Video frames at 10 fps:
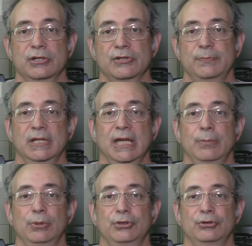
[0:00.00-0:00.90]
as being
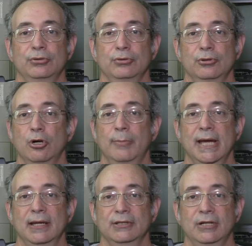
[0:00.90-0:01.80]
able to go
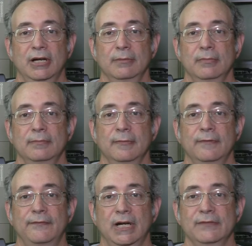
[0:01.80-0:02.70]
back in time
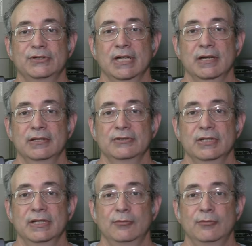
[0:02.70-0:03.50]
5 seconds and